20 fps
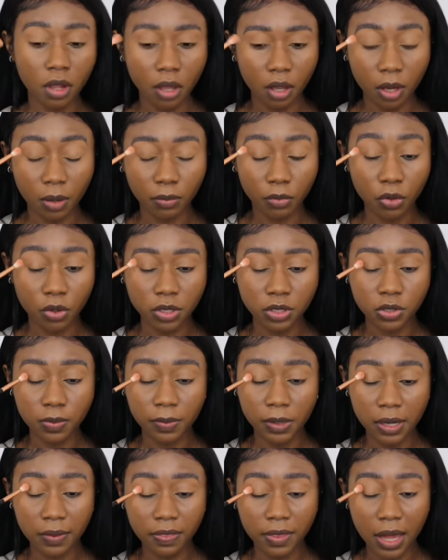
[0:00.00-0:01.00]
I'm going to
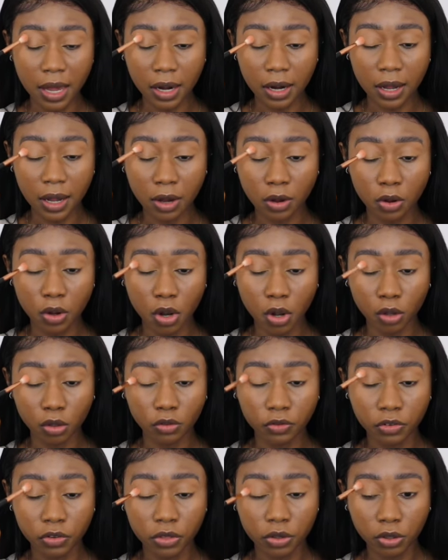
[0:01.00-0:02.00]
blend that out all
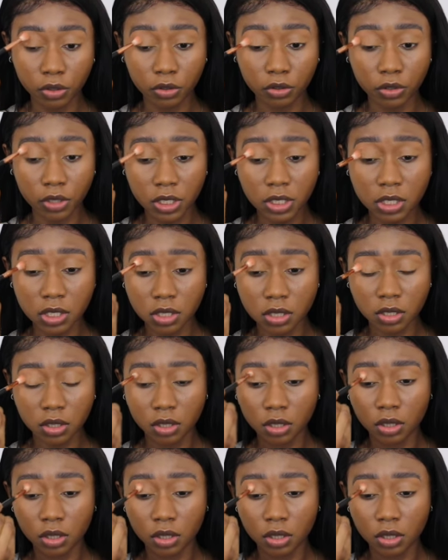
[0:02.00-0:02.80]
over the crease.